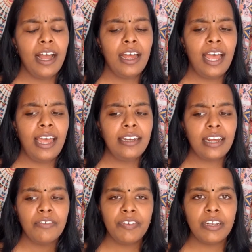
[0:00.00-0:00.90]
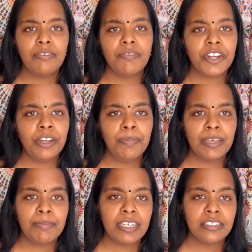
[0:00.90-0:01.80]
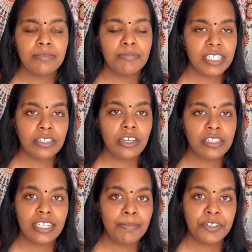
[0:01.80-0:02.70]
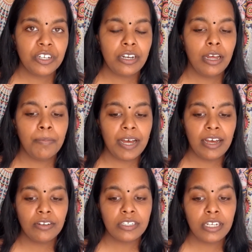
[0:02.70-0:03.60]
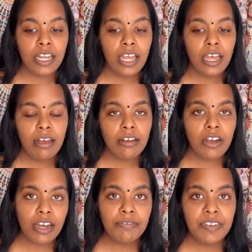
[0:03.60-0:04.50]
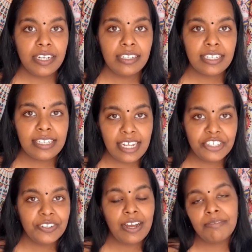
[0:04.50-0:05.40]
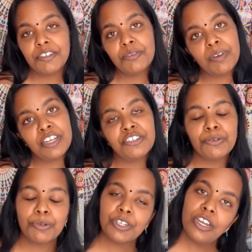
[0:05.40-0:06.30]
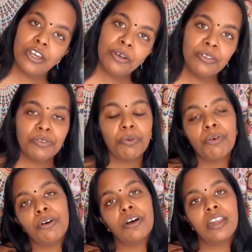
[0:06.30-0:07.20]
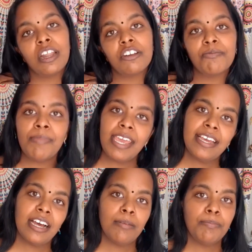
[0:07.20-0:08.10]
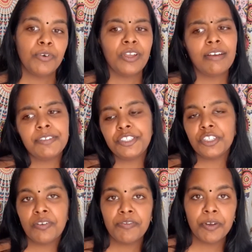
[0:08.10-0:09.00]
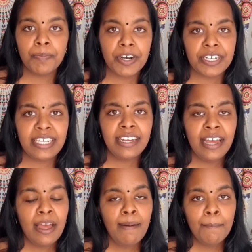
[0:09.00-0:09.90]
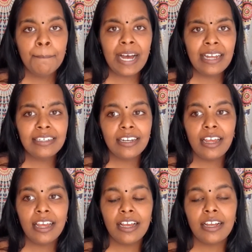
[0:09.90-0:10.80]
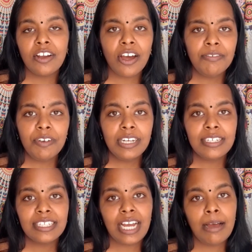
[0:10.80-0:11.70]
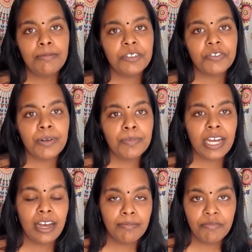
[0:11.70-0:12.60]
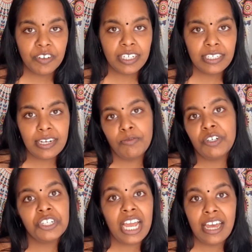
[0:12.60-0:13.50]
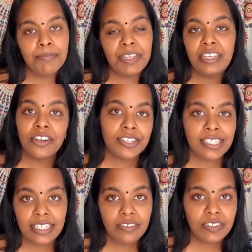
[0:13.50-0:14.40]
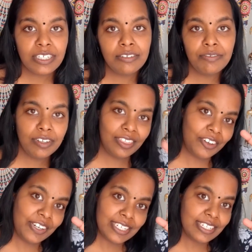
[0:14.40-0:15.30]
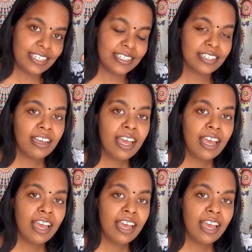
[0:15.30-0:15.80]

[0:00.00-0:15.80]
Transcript: I feel a very big misconception about confidence is that you have to wear short clothes or a lot of makeup, or you have to show off your body. But confidence comes from comfort, which can be conservative. 3 C's.